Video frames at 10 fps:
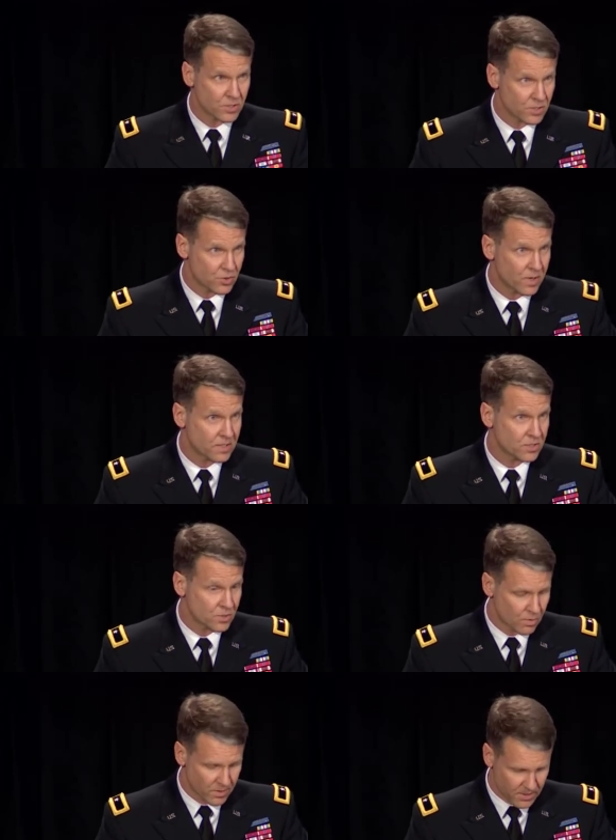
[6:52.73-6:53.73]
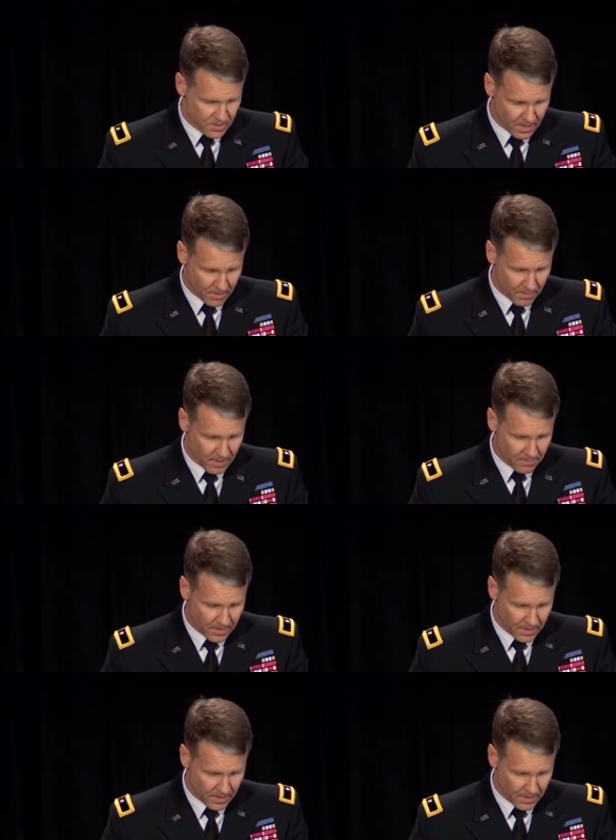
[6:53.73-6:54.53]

as transitory as they may be.